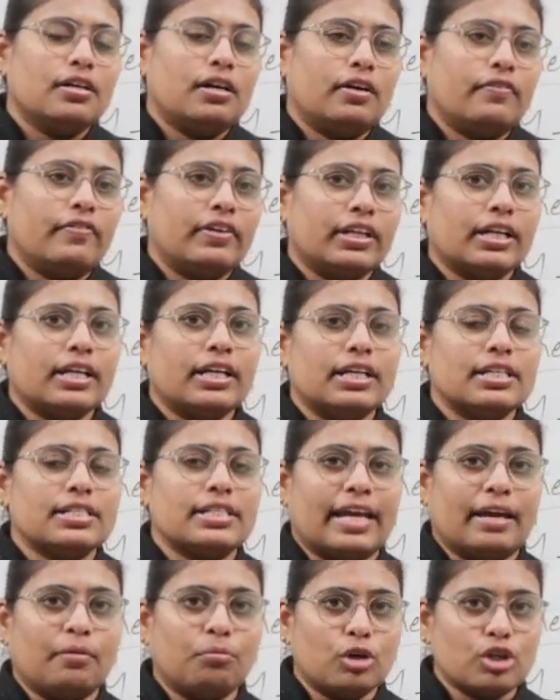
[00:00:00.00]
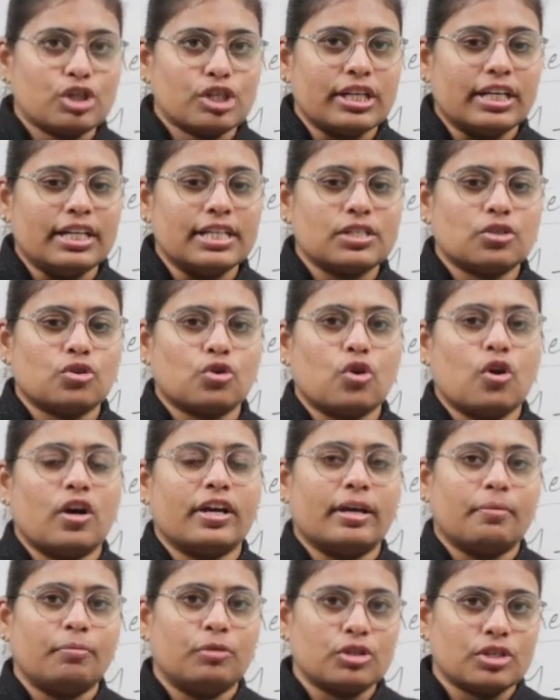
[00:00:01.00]
whether he is emotionally strong,
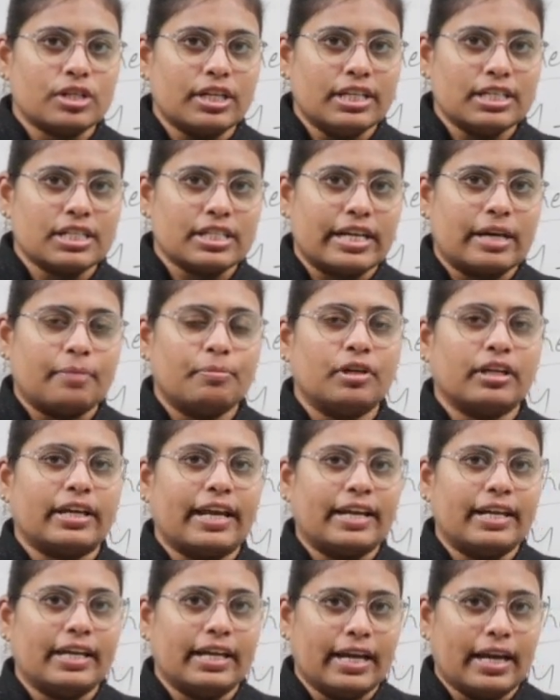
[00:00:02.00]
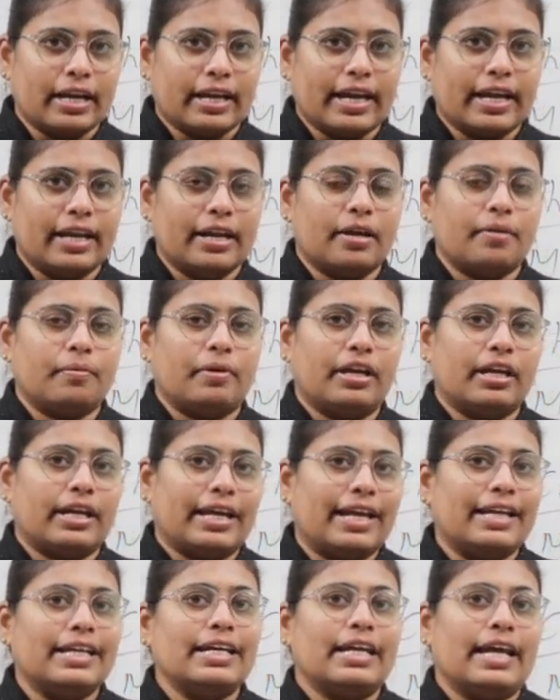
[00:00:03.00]
emotionally stable, can he
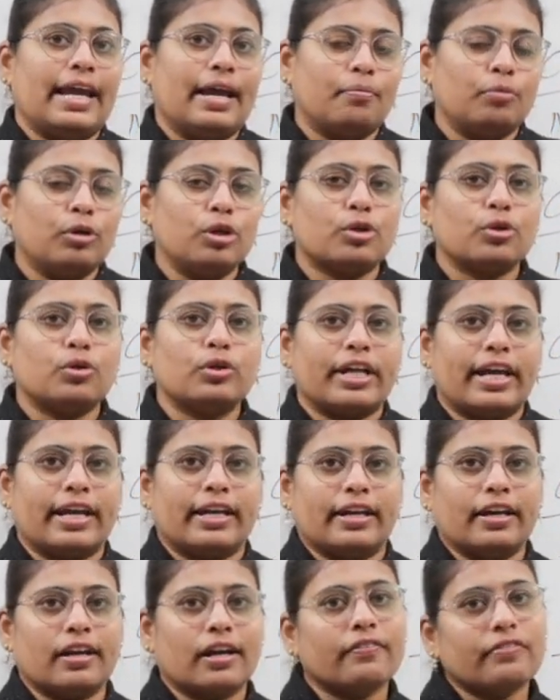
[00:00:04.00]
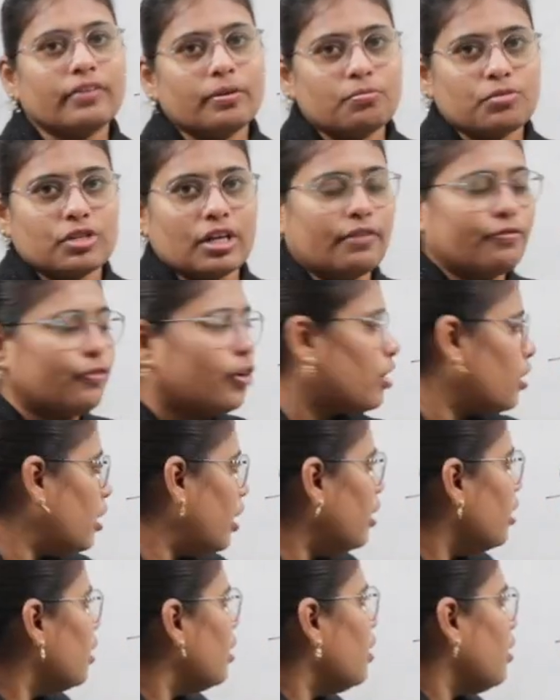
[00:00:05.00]
able to take care of himself or not,
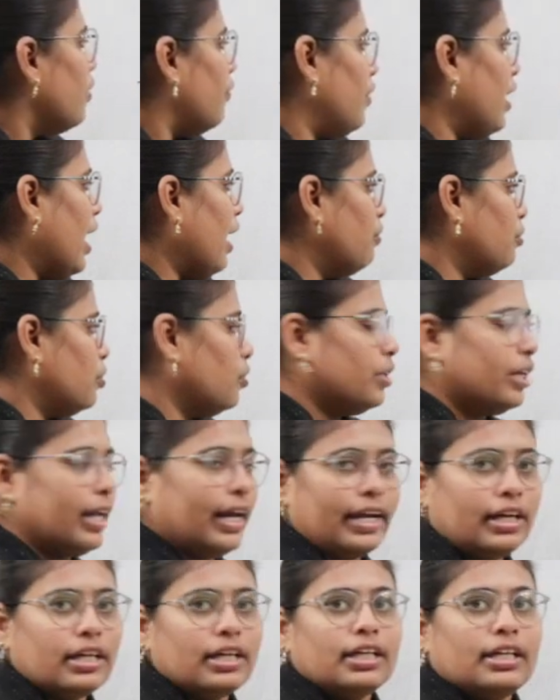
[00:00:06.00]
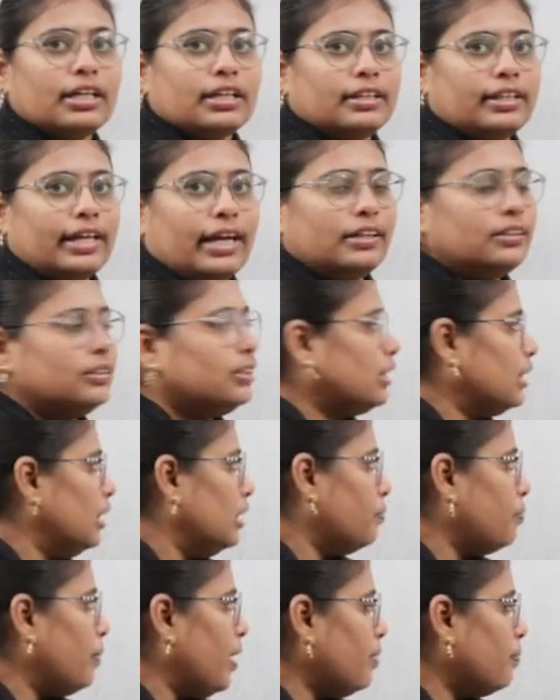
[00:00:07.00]
we have to take. Then
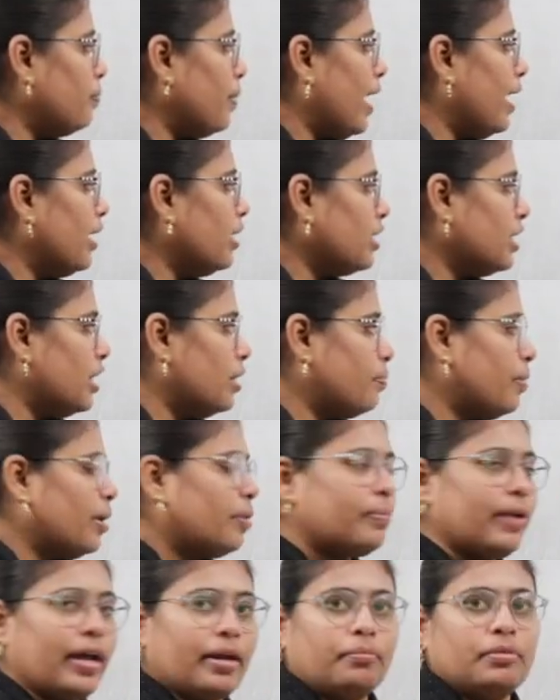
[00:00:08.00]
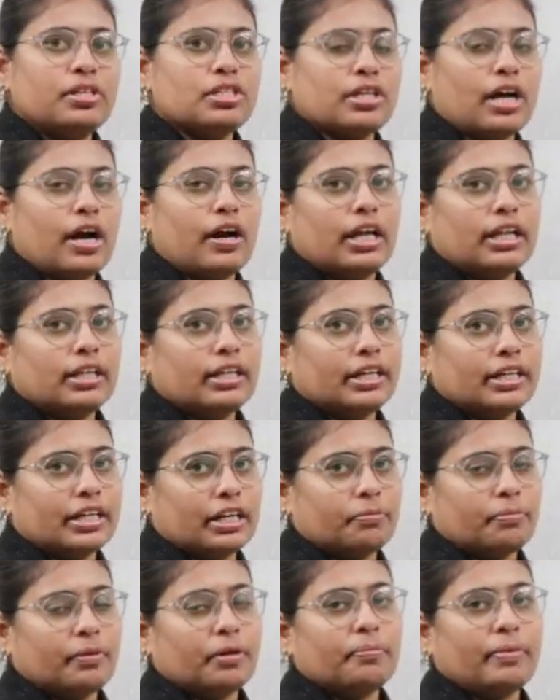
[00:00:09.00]
treatment plan means all the
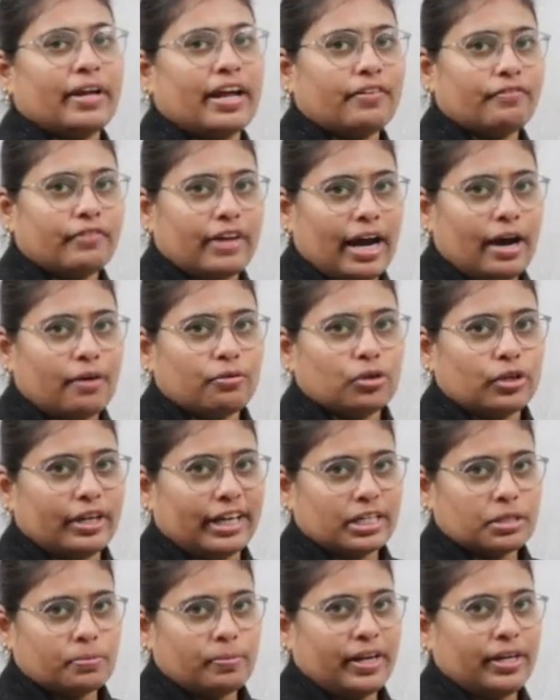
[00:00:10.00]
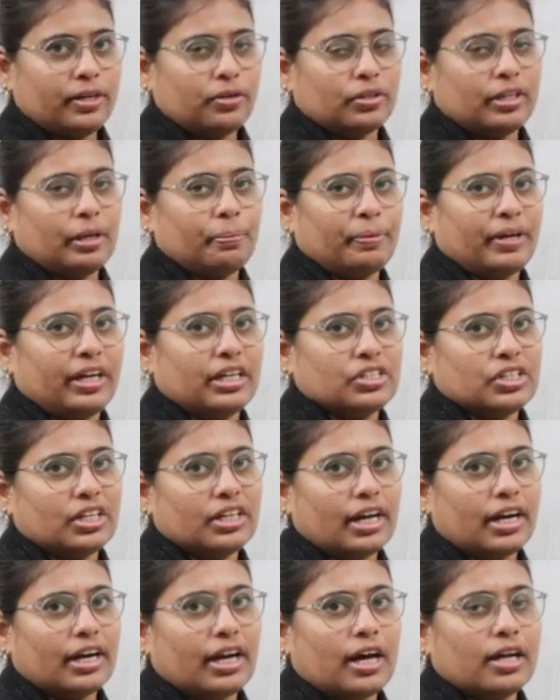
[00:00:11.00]
treatment plan we have to explain to the patient,
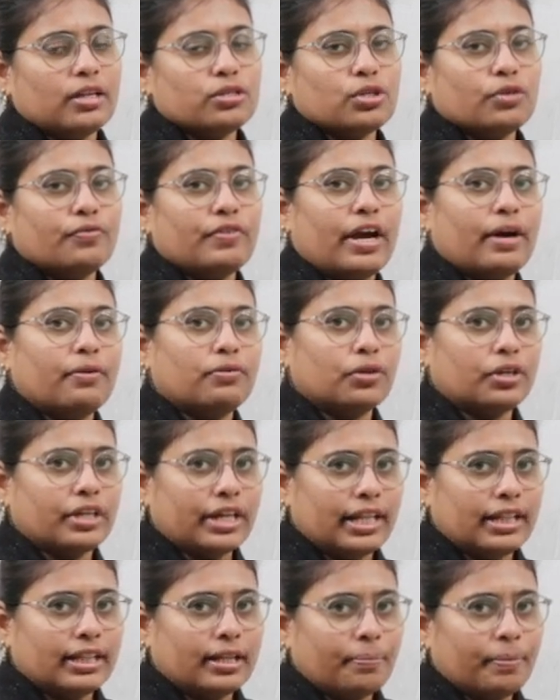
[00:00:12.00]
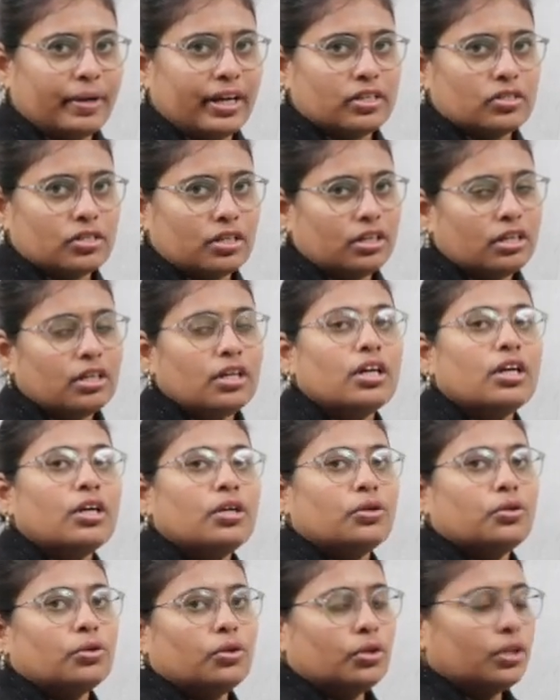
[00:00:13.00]
and also we have to tell the patient
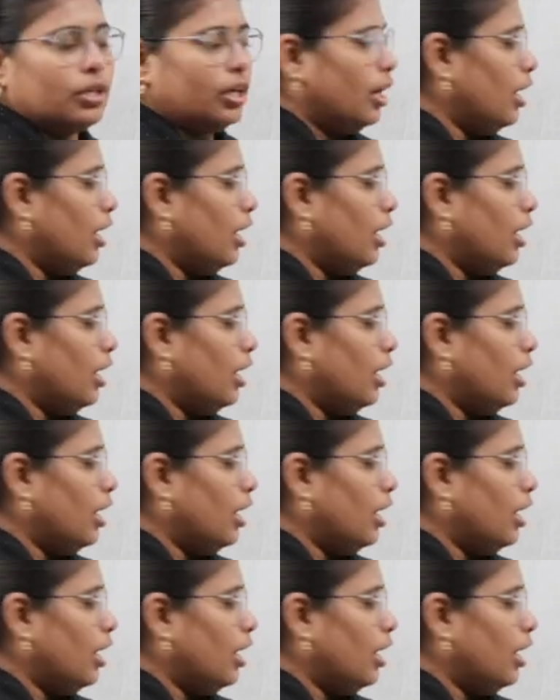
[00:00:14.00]
to